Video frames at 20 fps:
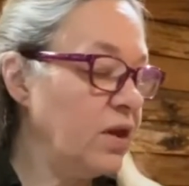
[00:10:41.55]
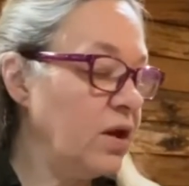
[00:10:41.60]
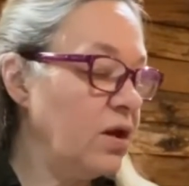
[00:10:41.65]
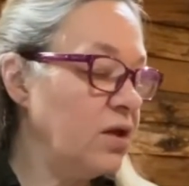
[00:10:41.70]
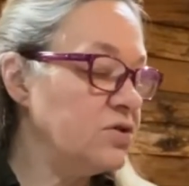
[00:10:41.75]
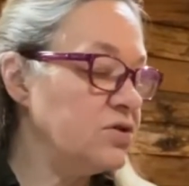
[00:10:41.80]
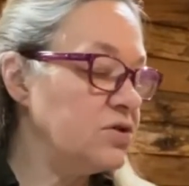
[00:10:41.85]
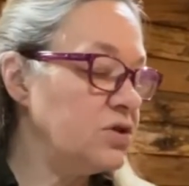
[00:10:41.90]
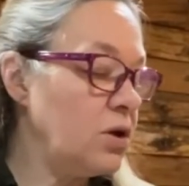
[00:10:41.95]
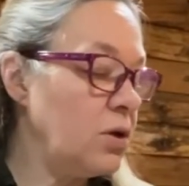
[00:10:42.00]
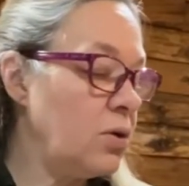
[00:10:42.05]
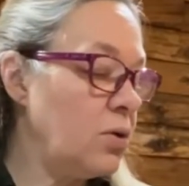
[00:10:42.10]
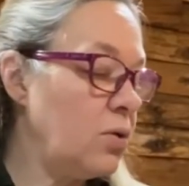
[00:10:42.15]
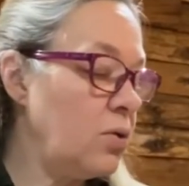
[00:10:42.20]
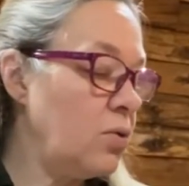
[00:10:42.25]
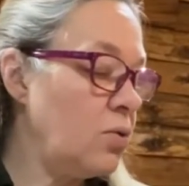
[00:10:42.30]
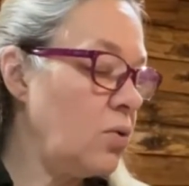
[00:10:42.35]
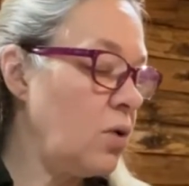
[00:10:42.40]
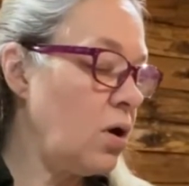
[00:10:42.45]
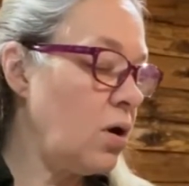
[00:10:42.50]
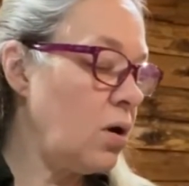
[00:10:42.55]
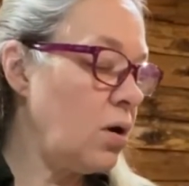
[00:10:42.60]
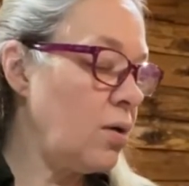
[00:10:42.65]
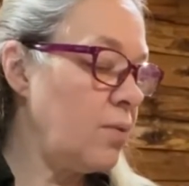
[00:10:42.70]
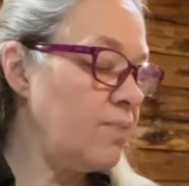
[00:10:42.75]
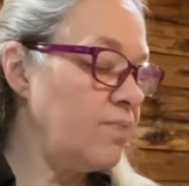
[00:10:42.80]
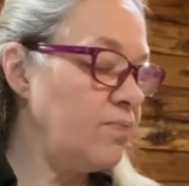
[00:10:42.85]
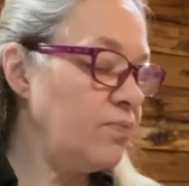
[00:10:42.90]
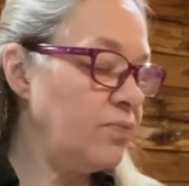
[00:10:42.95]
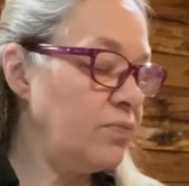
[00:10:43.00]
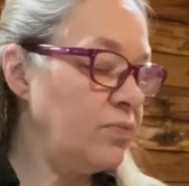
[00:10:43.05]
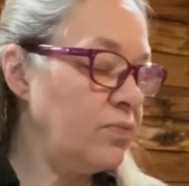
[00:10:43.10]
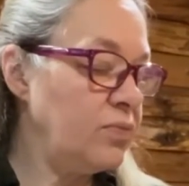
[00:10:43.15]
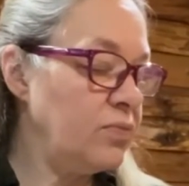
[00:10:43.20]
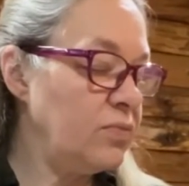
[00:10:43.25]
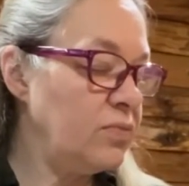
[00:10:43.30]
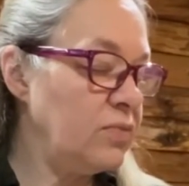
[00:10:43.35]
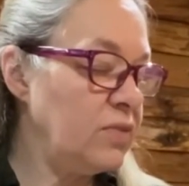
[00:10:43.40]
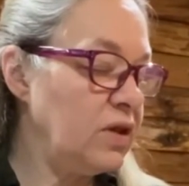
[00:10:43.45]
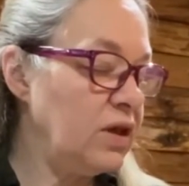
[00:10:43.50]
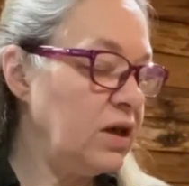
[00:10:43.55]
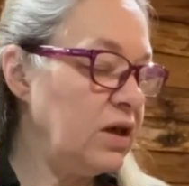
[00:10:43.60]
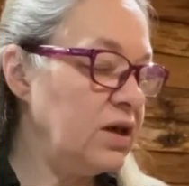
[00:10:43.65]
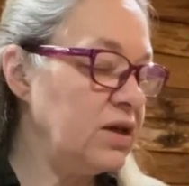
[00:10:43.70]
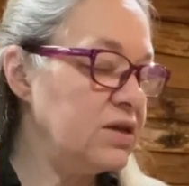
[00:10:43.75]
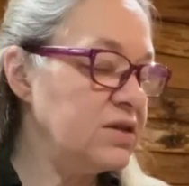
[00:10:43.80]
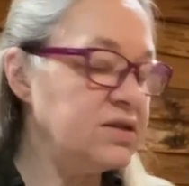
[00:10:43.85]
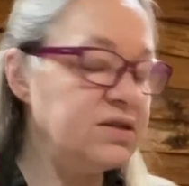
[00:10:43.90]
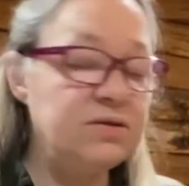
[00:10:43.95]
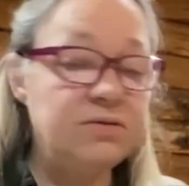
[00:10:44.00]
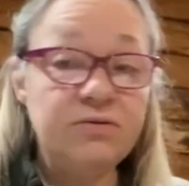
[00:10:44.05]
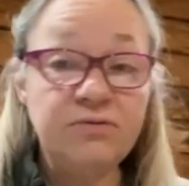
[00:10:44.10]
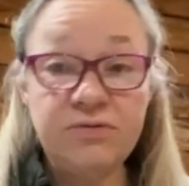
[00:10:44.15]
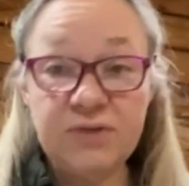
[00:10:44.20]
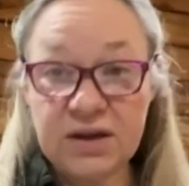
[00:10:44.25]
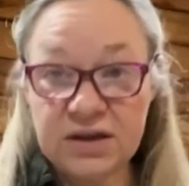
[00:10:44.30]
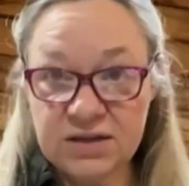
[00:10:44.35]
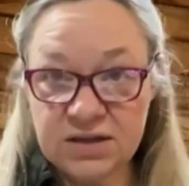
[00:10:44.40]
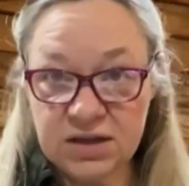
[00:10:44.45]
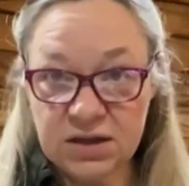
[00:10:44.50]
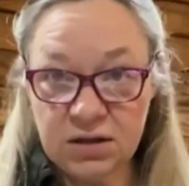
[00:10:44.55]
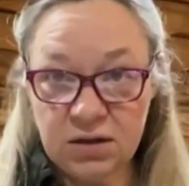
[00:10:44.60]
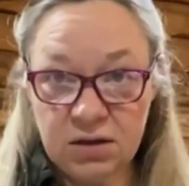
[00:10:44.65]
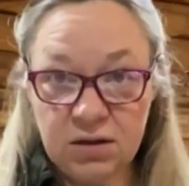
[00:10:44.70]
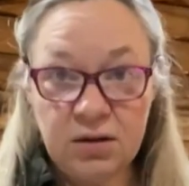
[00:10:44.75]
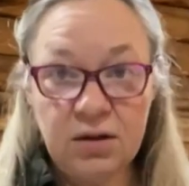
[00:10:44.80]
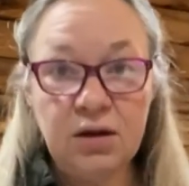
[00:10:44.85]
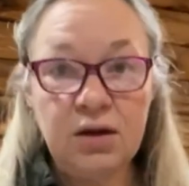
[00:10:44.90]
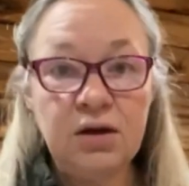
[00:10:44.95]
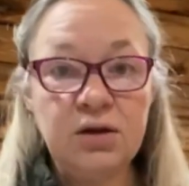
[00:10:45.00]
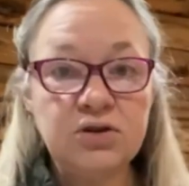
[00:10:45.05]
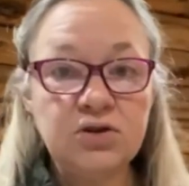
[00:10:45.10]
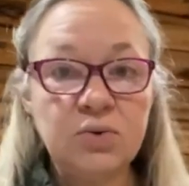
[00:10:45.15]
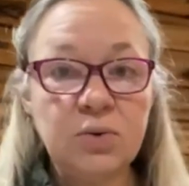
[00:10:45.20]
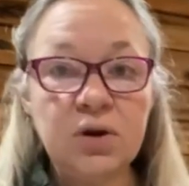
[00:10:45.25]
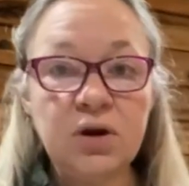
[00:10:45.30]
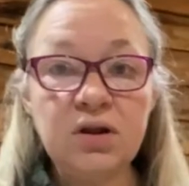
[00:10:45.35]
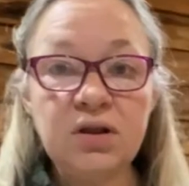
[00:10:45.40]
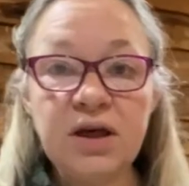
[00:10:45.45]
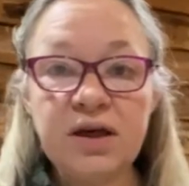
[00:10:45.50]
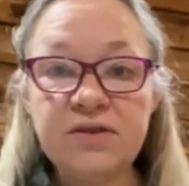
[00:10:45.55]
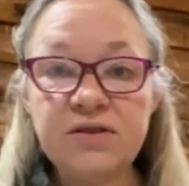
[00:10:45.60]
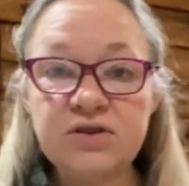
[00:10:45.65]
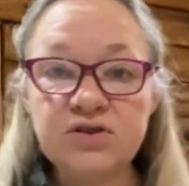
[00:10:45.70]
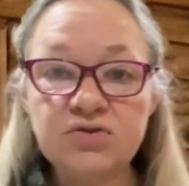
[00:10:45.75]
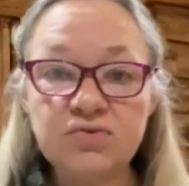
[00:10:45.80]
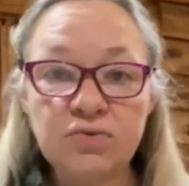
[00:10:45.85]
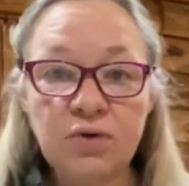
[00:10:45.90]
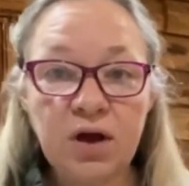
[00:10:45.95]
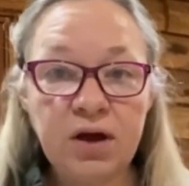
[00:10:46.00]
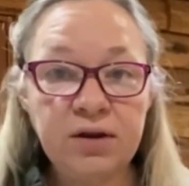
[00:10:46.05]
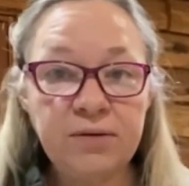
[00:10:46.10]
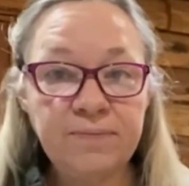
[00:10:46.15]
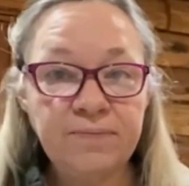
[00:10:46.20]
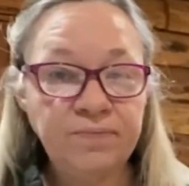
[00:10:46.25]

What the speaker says: So it is vented. So we're gonna let this run.